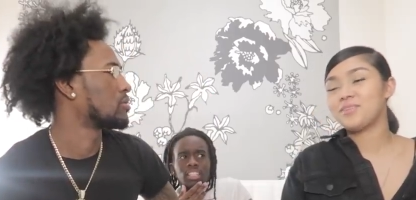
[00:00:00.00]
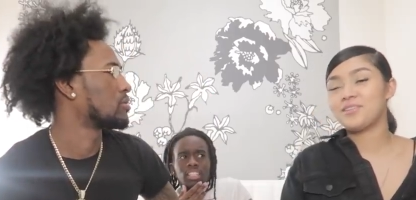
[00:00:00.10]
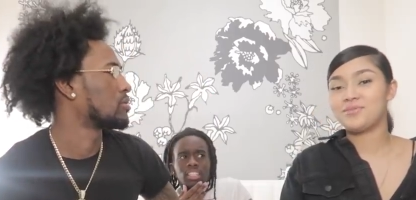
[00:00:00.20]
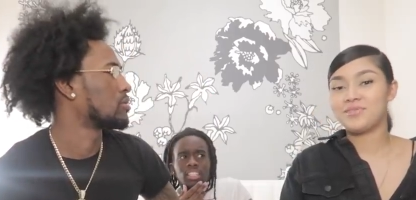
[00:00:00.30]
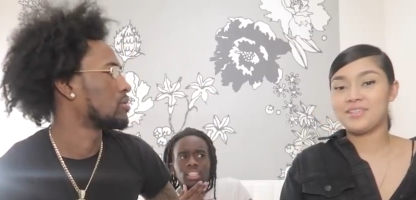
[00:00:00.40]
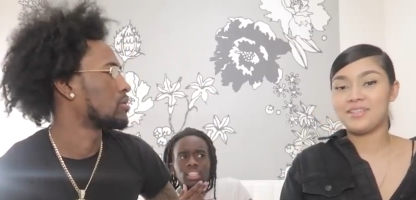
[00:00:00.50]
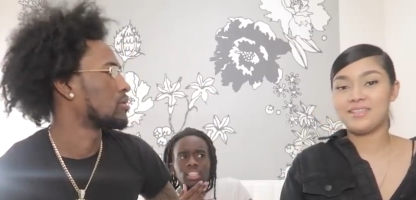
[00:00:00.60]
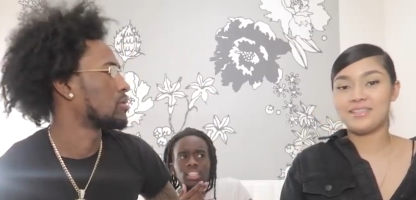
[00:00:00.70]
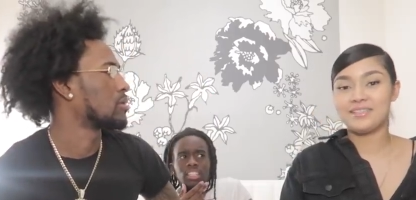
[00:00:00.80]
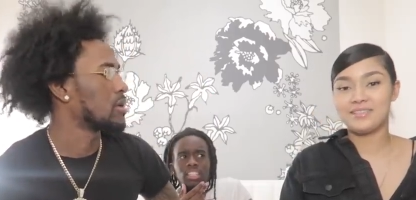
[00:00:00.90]
Speaker 1: not doing
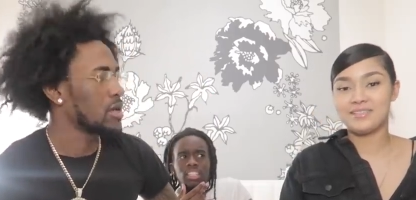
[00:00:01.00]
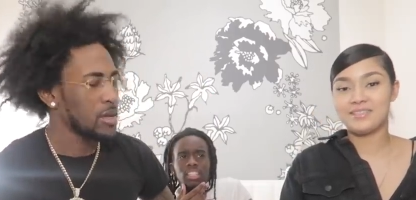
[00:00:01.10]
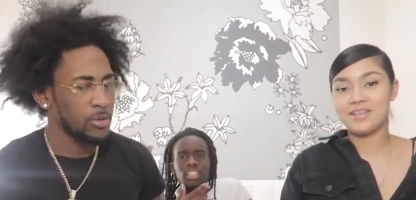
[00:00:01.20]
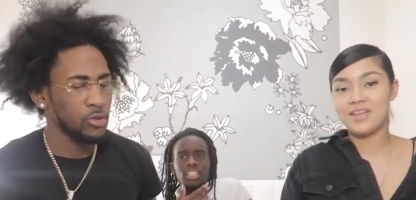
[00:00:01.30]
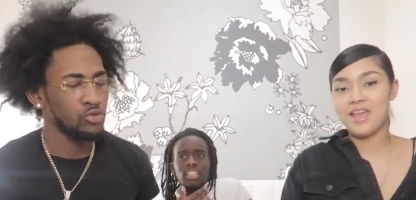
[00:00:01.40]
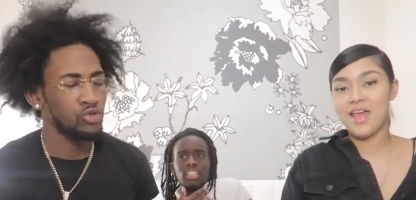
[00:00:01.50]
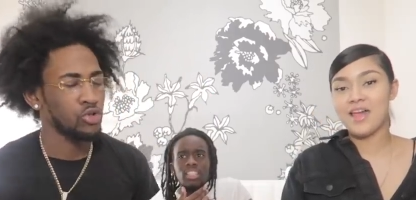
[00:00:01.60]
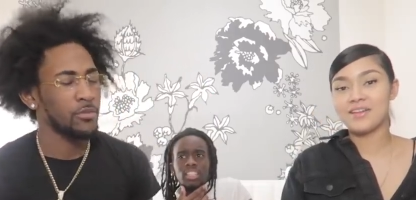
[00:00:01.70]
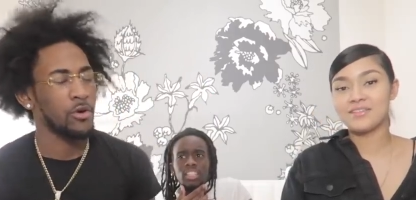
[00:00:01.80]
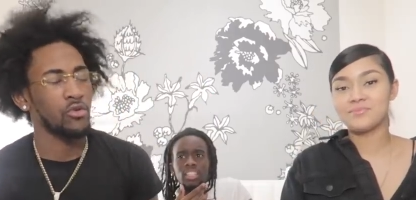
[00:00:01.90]
nothing. But you
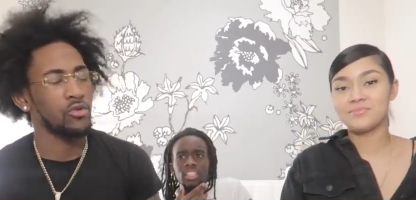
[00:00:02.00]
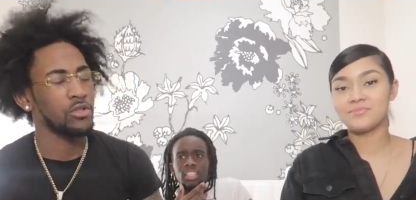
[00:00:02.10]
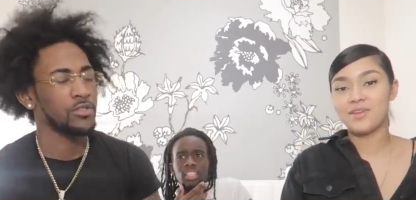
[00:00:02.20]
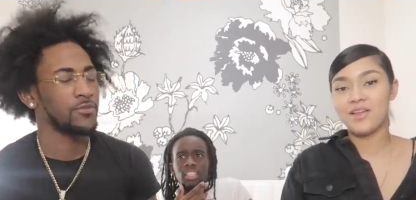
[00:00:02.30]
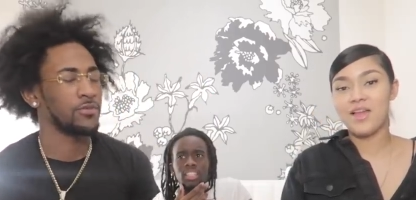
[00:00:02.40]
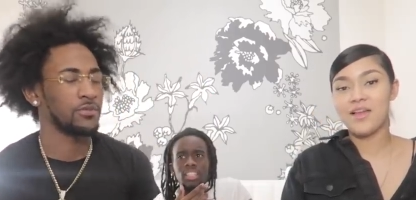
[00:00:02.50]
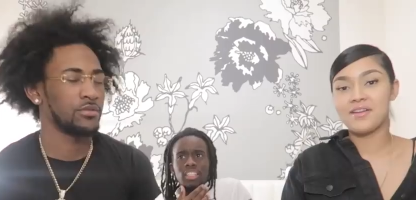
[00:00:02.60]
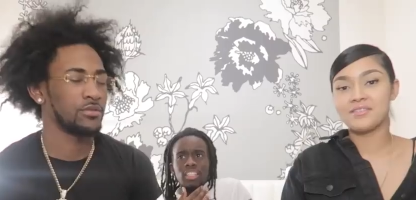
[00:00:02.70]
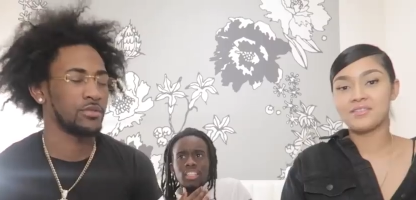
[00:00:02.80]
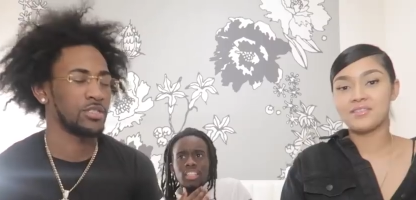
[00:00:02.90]
talking about all this
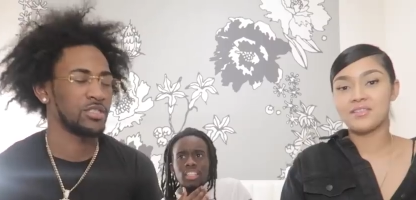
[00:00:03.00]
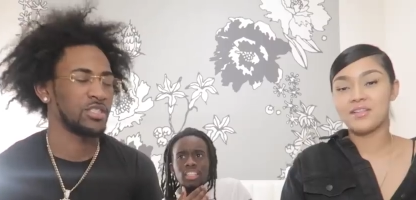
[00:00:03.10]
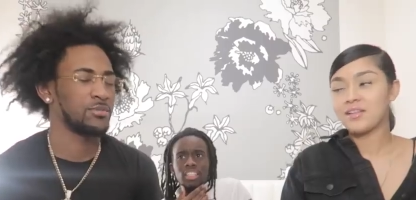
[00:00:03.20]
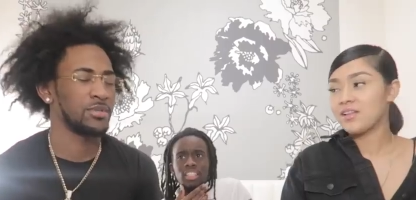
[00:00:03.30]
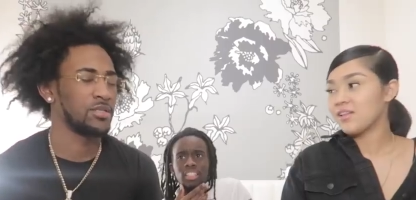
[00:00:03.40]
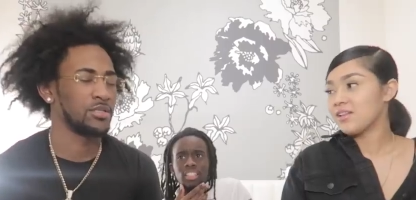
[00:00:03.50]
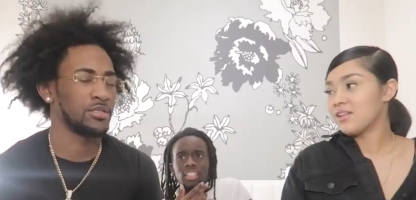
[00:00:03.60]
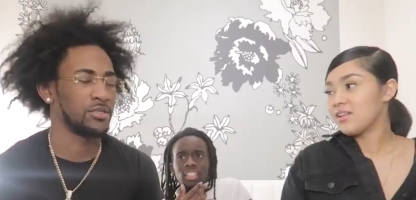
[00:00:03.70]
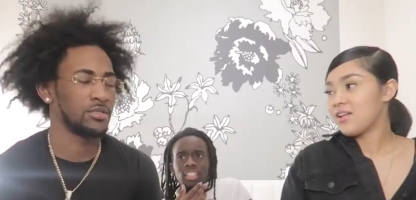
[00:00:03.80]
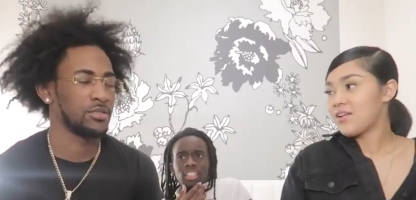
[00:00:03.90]
sibling?
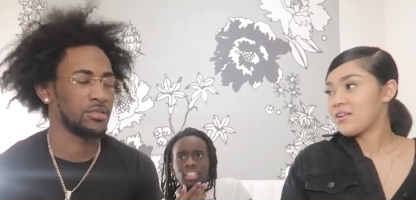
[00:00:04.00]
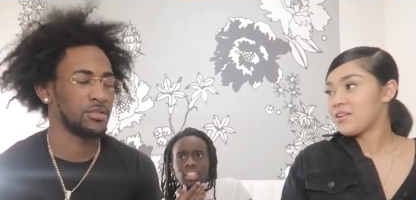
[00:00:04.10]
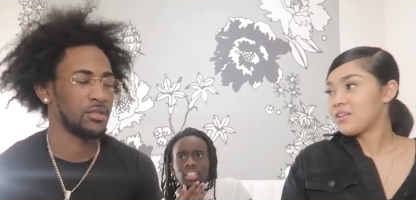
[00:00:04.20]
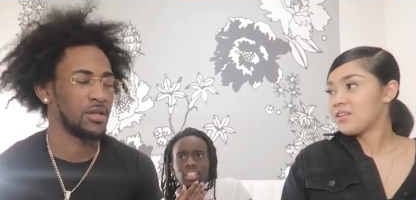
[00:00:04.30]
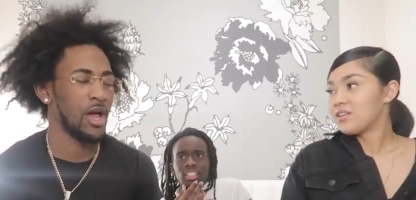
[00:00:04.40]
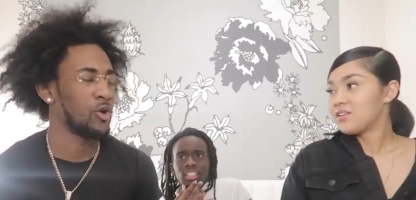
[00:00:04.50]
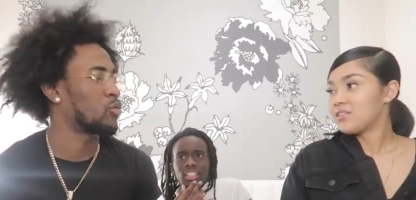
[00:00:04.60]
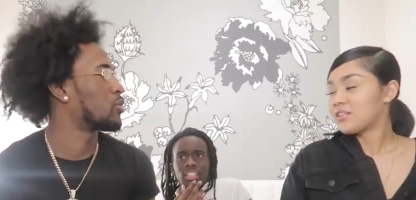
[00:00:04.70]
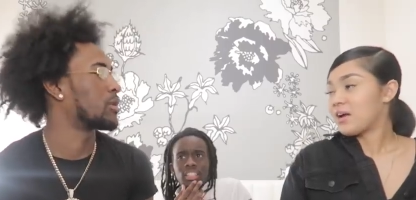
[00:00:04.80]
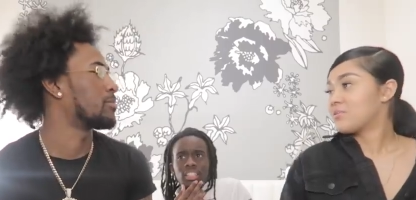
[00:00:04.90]
I
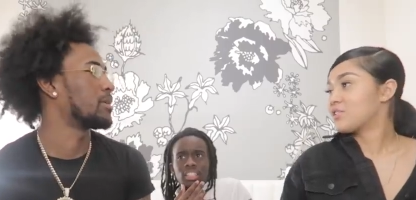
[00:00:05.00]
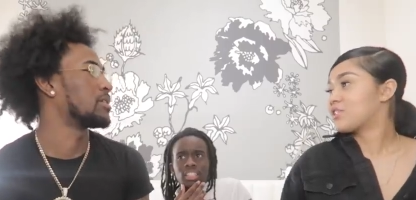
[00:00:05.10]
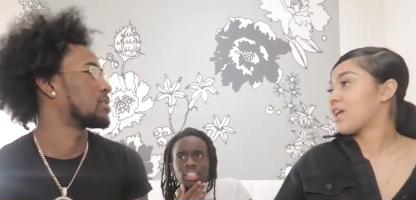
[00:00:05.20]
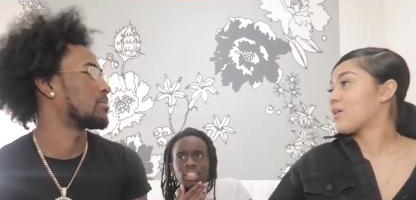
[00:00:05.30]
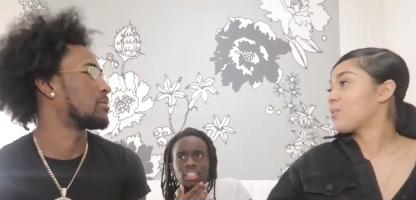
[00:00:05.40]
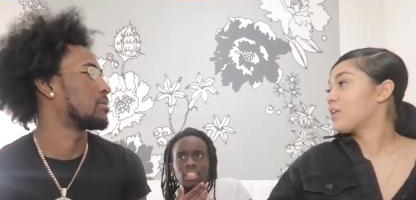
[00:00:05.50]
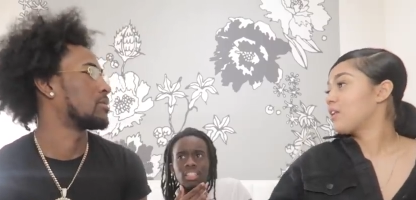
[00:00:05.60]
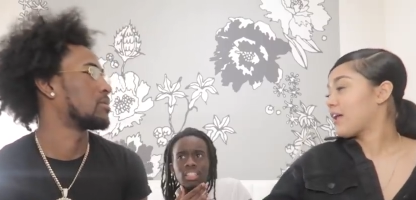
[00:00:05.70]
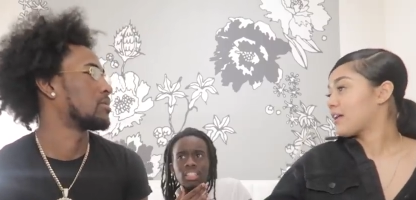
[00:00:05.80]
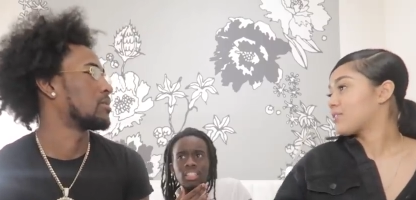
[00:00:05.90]
don't want. I'm just
Speaker 2: saying we
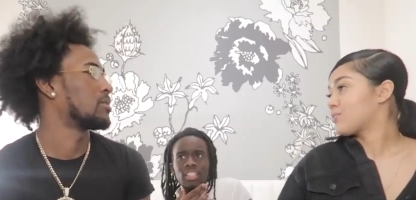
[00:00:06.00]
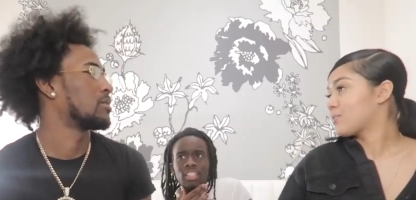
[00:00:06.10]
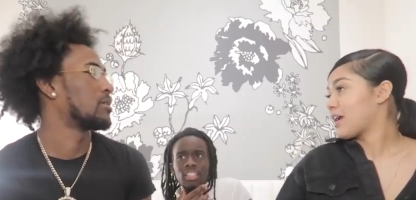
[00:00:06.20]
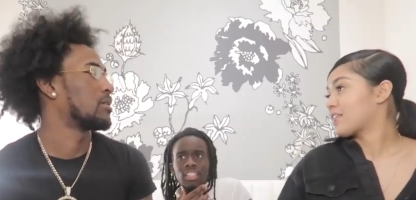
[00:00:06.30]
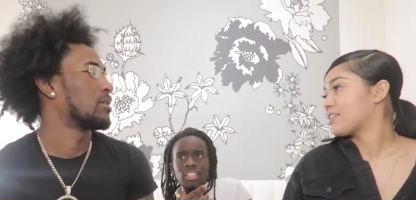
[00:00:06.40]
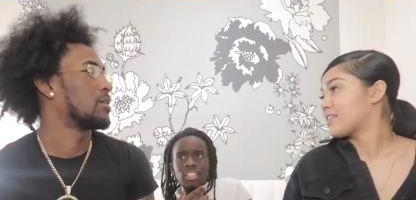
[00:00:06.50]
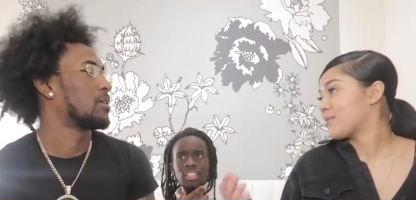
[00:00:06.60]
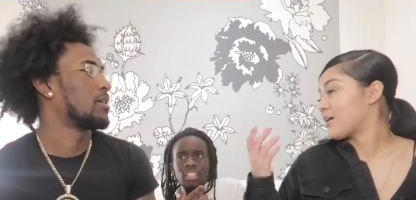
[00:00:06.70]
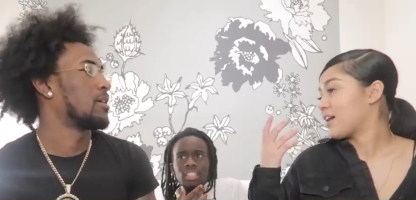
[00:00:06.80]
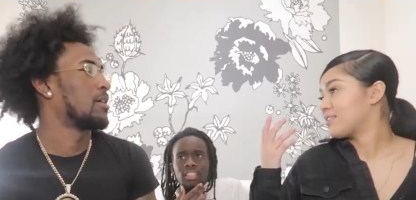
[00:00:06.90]
like we got the same
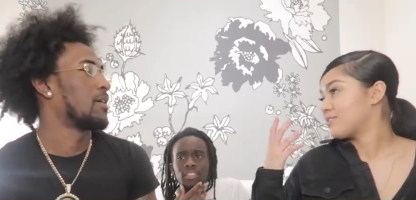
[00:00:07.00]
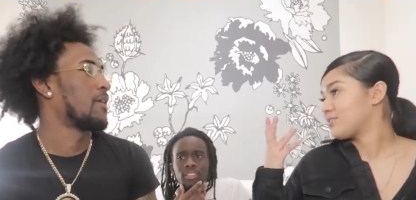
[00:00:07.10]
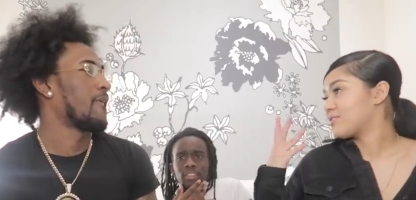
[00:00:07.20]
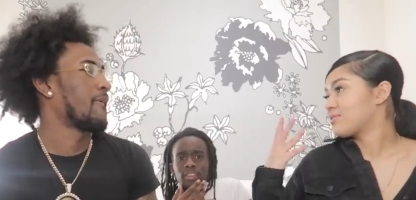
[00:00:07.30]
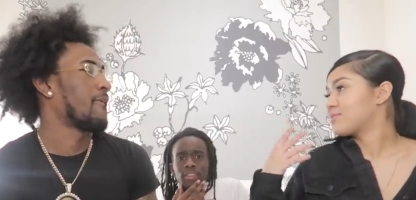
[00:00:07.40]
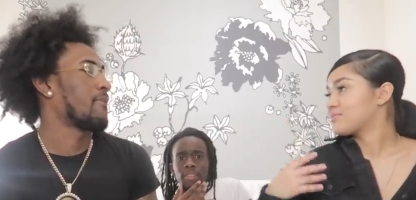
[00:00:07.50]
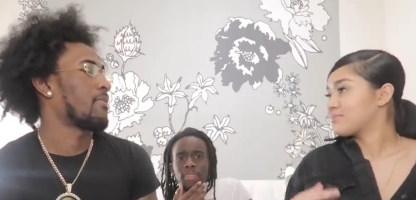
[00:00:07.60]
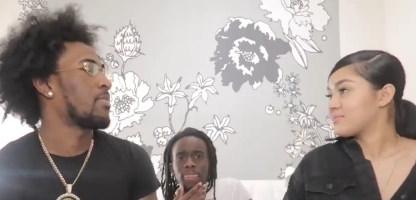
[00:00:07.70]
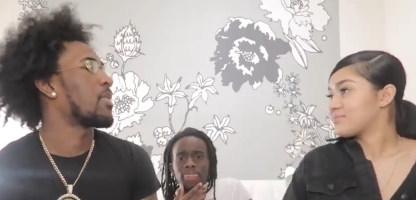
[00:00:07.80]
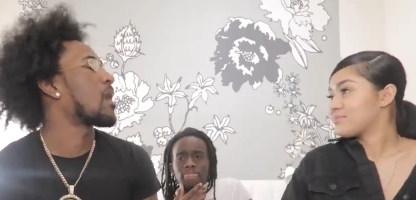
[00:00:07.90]
eyes, you know.
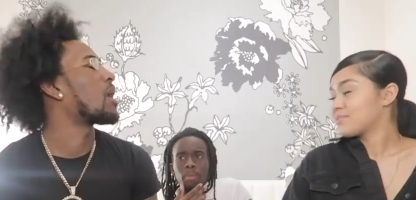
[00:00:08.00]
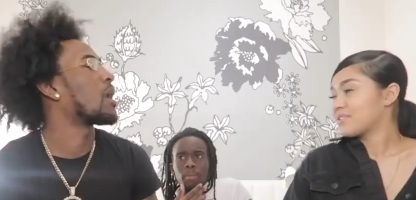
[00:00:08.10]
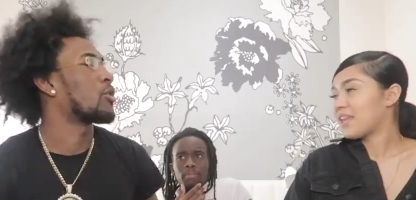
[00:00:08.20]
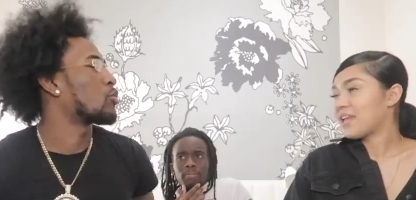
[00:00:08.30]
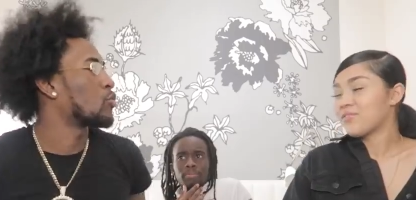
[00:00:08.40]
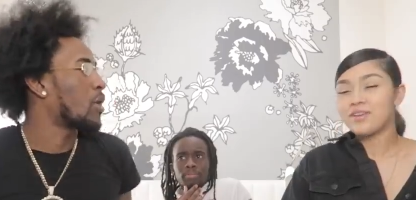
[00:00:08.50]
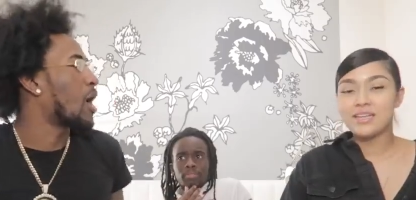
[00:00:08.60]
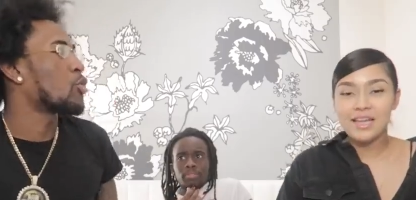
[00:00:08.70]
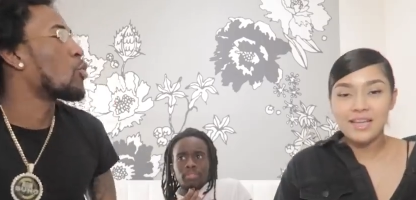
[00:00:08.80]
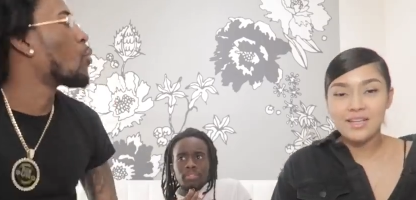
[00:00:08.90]
Speaker 1: Nah, like, I